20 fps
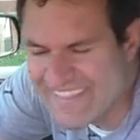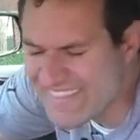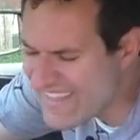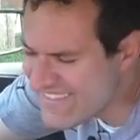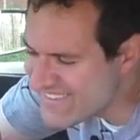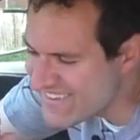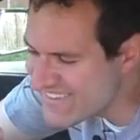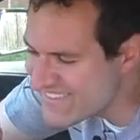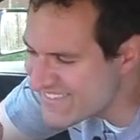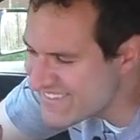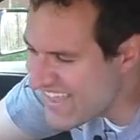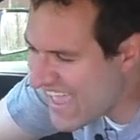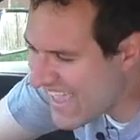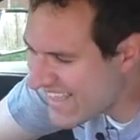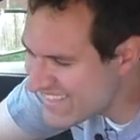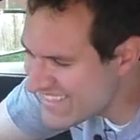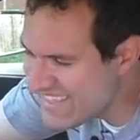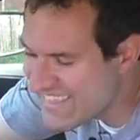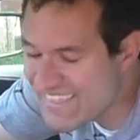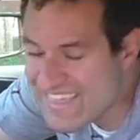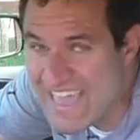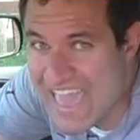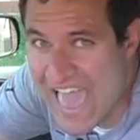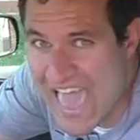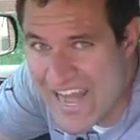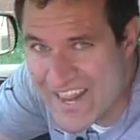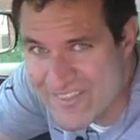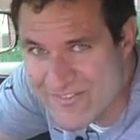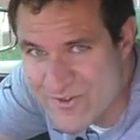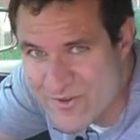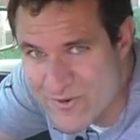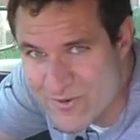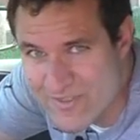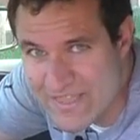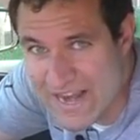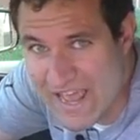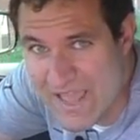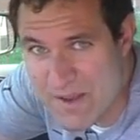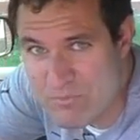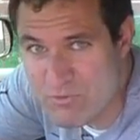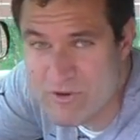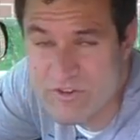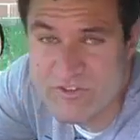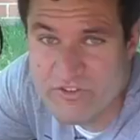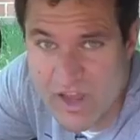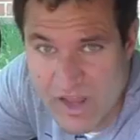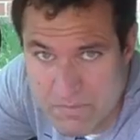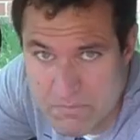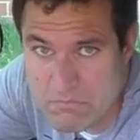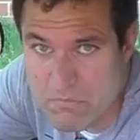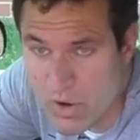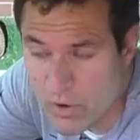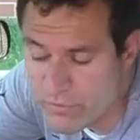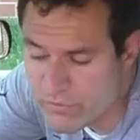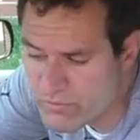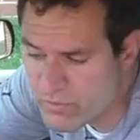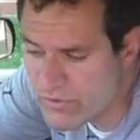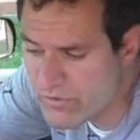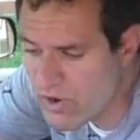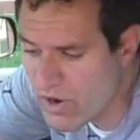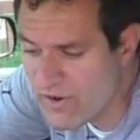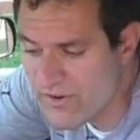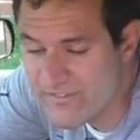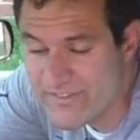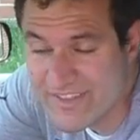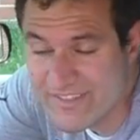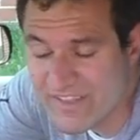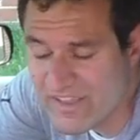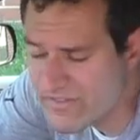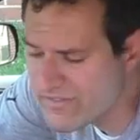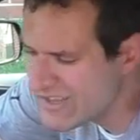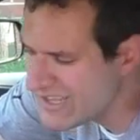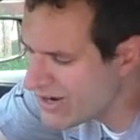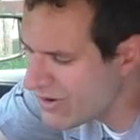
And that's exactly the attitude that I appreciate most with cars like this.